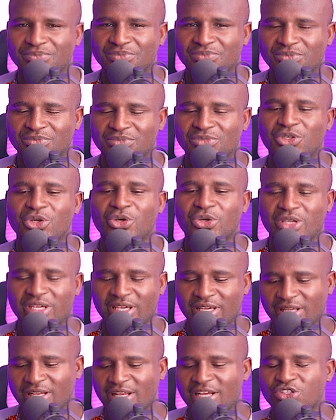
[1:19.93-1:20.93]
Okay,
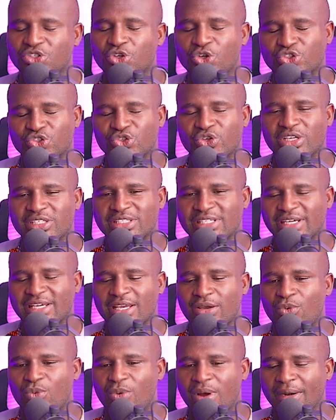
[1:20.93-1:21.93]
let's go to the
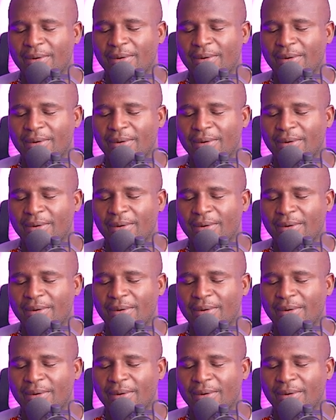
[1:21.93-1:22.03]
second one.